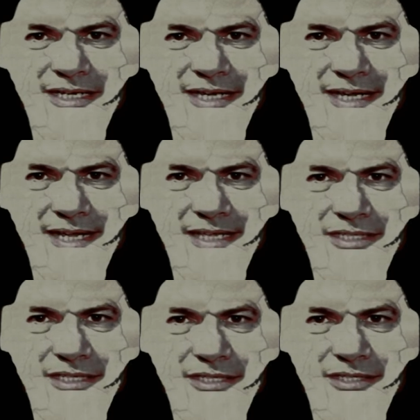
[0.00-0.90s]
And
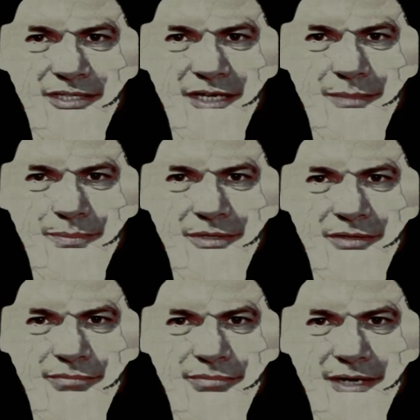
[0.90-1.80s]
as he soaped
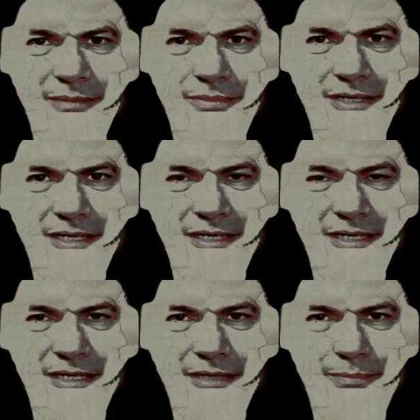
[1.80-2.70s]
and rubbed it
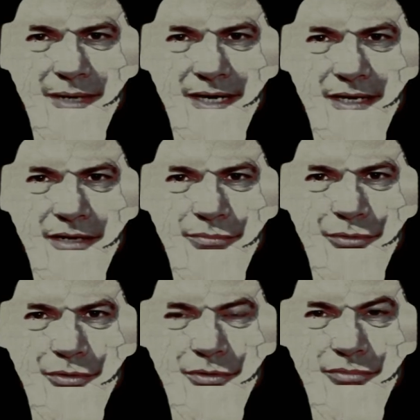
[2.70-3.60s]
in, he made a
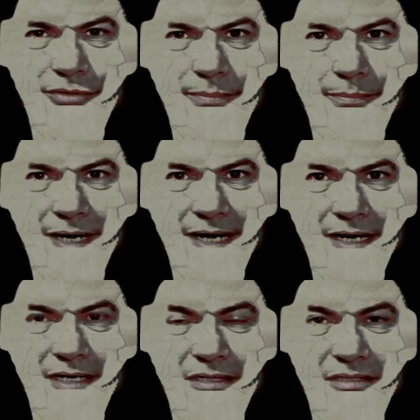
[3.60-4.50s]
rude
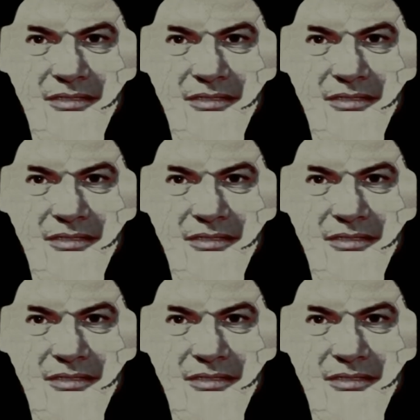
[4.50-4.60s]
remark.